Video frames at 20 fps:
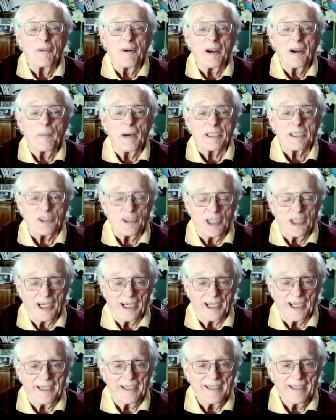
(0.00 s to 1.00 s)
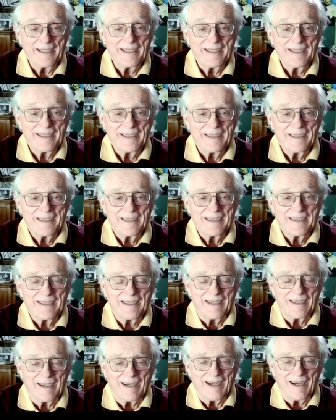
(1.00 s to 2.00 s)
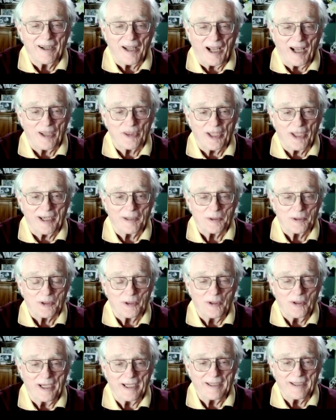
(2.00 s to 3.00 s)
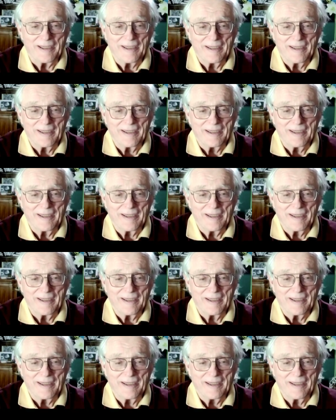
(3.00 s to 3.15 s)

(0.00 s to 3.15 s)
much, John. I, I, thought it was great.